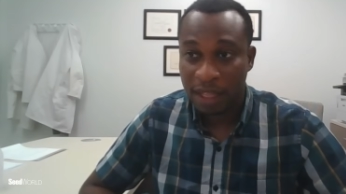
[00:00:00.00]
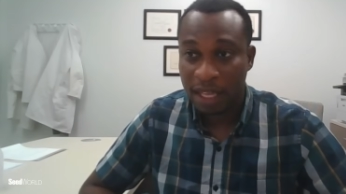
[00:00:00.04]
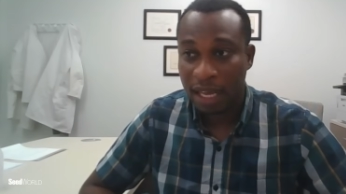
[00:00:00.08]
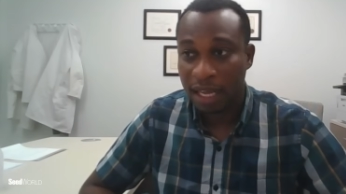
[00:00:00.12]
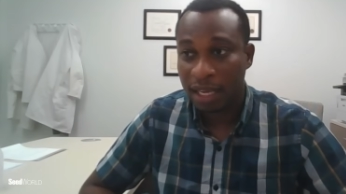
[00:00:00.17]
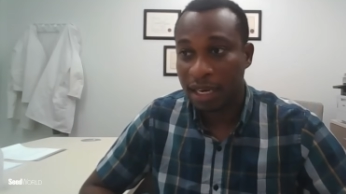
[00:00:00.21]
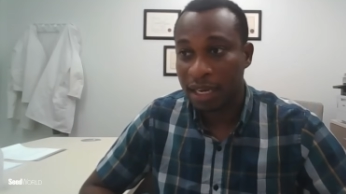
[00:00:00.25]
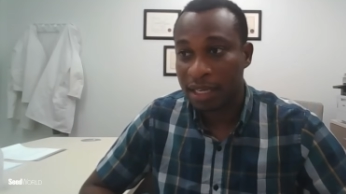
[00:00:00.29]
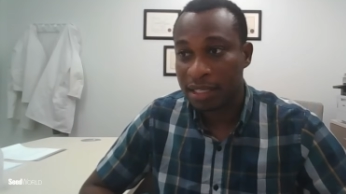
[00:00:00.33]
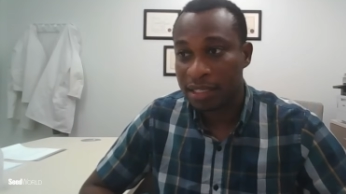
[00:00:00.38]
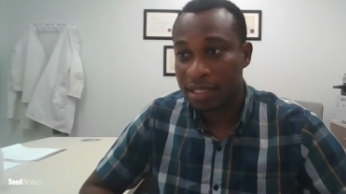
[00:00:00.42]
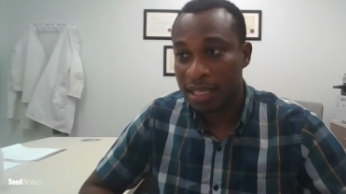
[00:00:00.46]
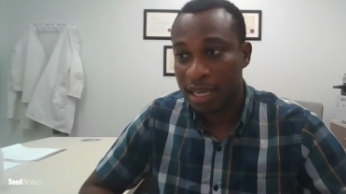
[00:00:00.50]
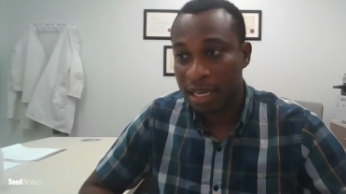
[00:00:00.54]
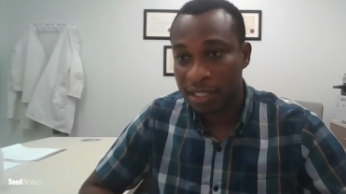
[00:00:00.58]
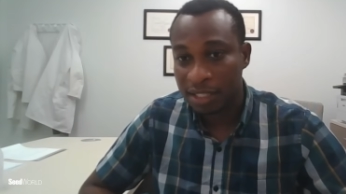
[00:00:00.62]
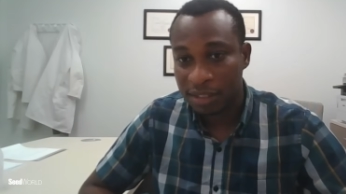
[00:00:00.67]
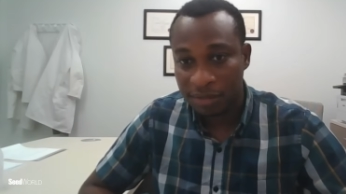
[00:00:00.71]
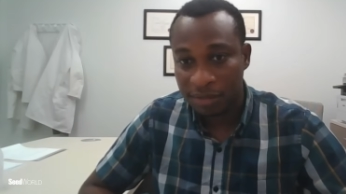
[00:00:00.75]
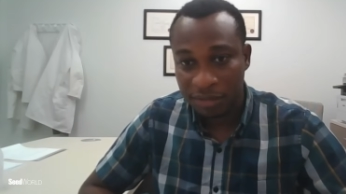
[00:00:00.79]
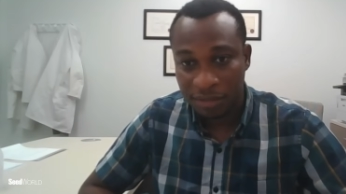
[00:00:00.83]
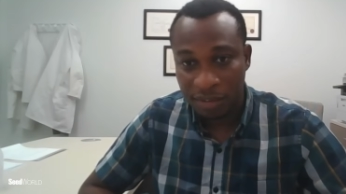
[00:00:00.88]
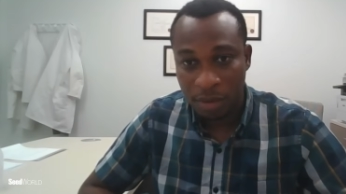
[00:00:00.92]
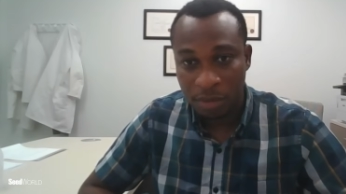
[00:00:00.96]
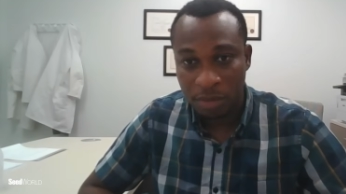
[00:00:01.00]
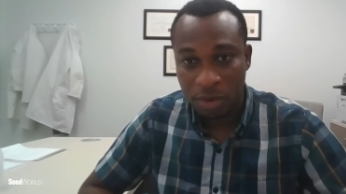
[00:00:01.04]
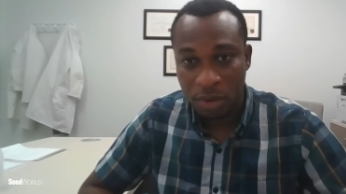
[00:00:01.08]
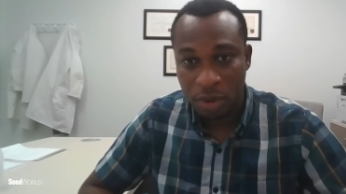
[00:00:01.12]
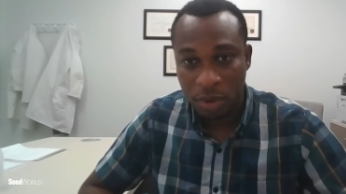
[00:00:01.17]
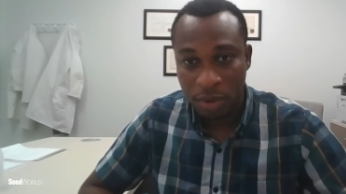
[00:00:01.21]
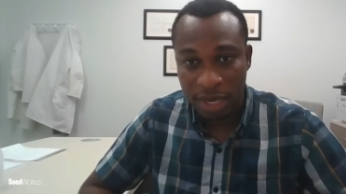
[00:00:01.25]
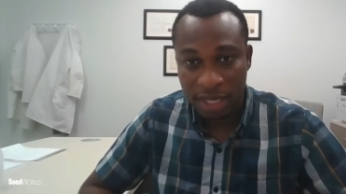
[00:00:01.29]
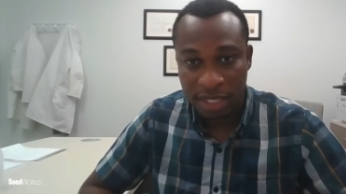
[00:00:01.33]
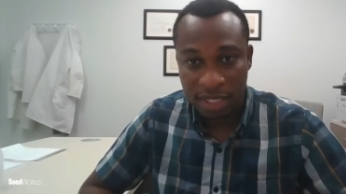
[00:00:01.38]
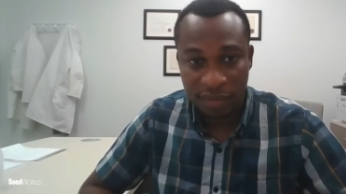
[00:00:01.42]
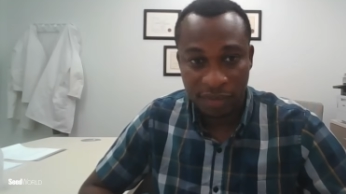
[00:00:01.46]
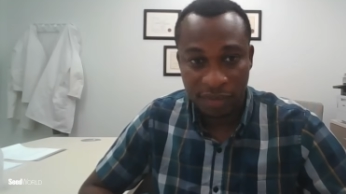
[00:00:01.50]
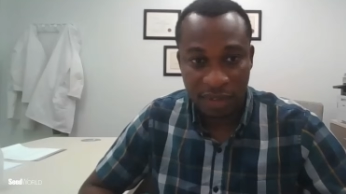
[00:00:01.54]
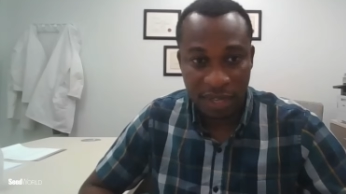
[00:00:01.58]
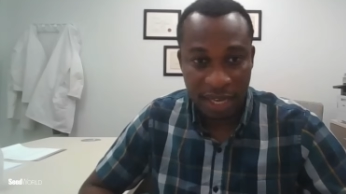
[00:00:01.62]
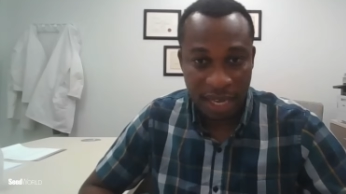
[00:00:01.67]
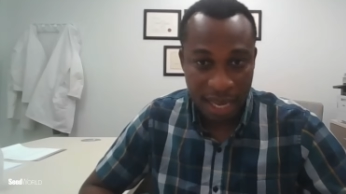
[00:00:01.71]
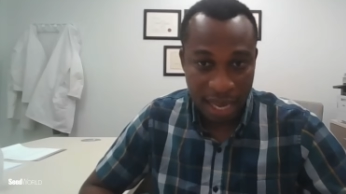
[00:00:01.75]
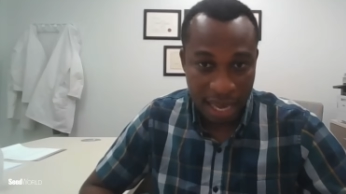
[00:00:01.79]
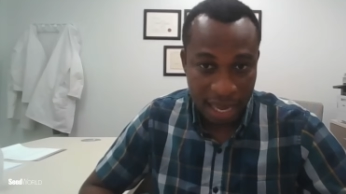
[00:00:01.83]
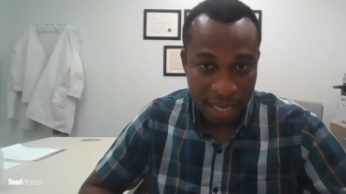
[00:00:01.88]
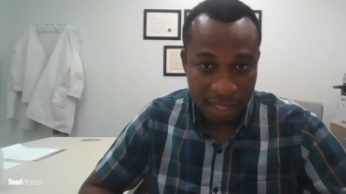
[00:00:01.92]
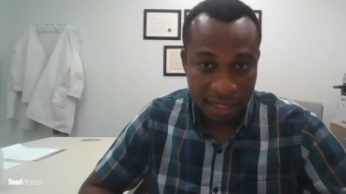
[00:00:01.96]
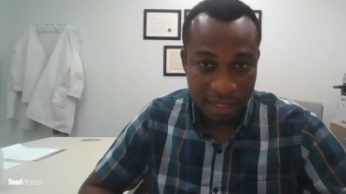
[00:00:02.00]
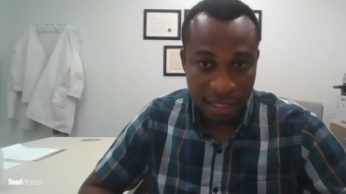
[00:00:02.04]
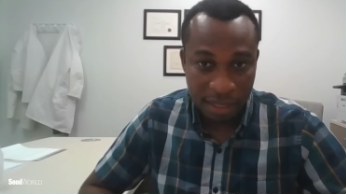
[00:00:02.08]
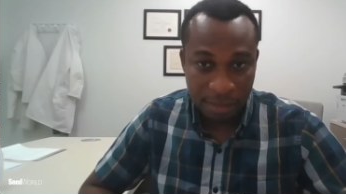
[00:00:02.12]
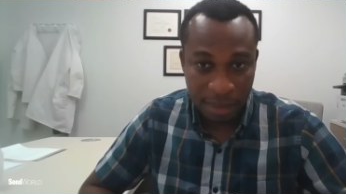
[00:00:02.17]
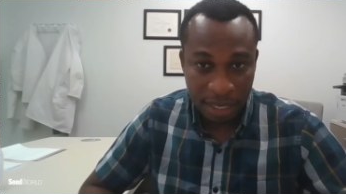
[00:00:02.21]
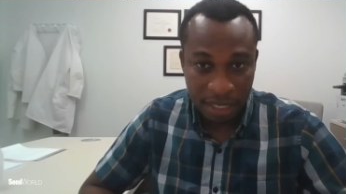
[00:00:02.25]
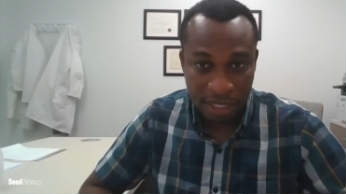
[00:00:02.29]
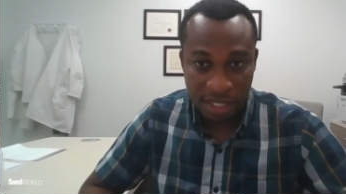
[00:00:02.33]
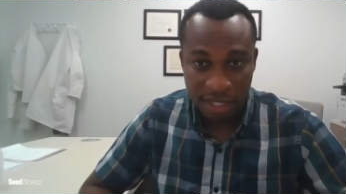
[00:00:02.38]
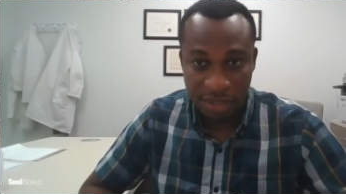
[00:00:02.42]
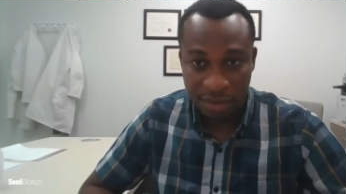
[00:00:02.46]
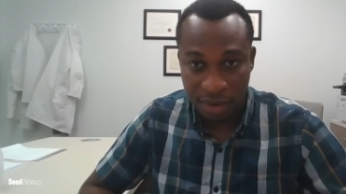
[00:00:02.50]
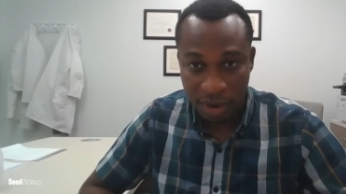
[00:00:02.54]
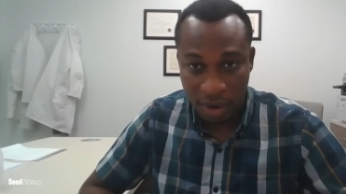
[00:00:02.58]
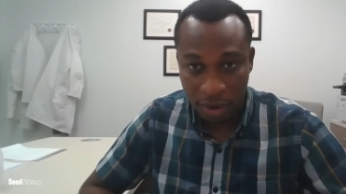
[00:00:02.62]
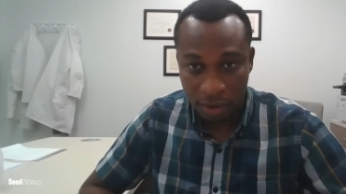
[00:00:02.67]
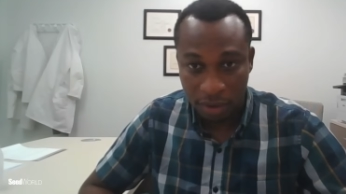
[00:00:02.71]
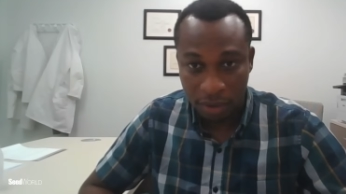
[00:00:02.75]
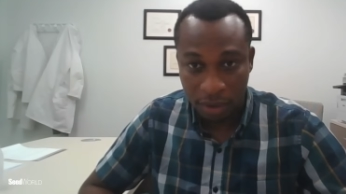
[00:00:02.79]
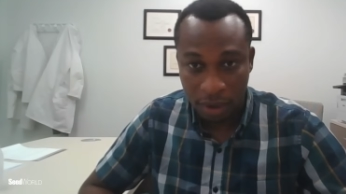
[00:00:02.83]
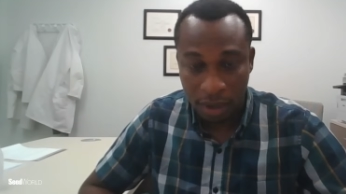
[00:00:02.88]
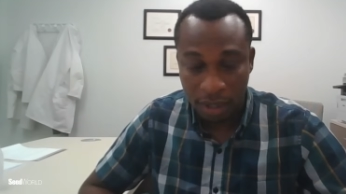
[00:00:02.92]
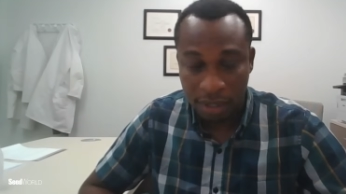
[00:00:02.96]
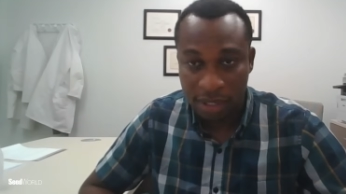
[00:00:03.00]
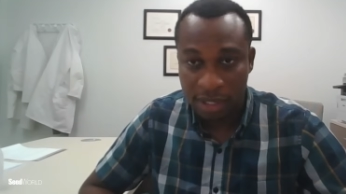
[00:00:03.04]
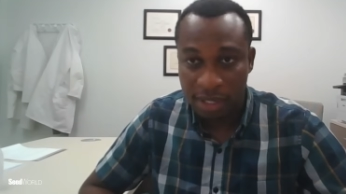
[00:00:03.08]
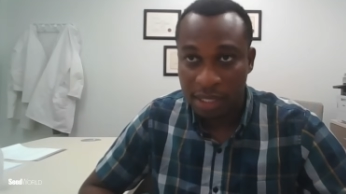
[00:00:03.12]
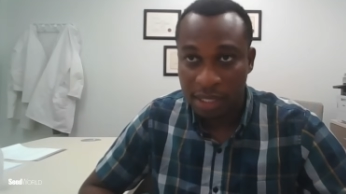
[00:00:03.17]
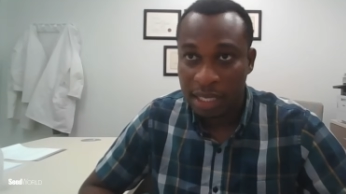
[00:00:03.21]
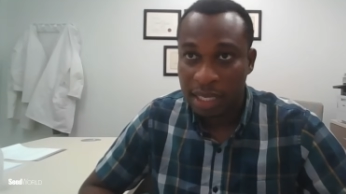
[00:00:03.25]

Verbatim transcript: and as such inform growers if they had the bacteria or not.